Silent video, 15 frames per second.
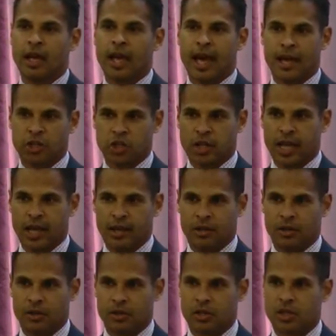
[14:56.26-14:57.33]

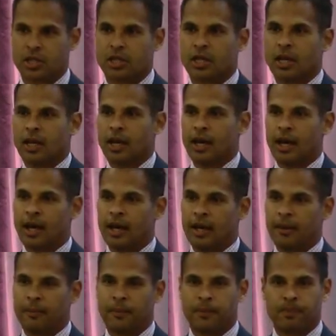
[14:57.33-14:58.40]
educators,
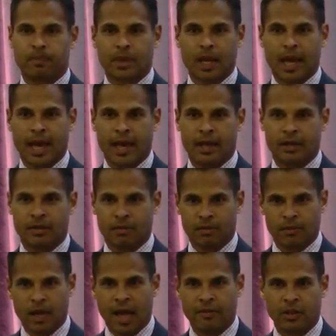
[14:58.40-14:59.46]

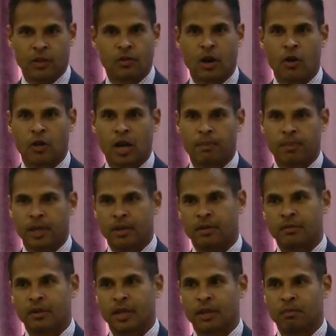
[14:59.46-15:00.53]
having grown up
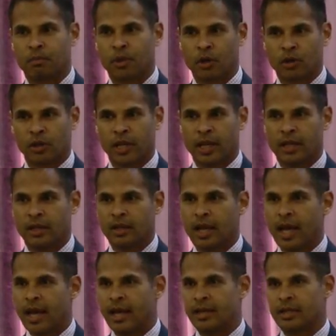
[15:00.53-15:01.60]
in Brooklyn,
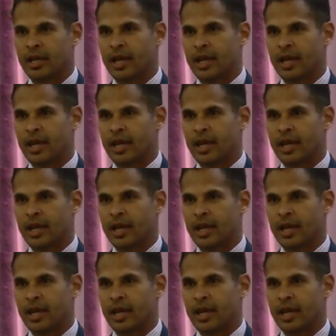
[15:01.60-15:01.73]
and